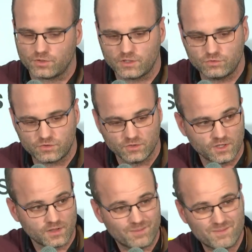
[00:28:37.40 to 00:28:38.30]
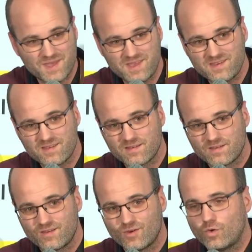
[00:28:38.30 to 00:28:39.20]
the beacon, the French
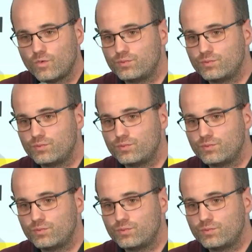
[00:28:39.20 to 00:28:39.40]
beacon,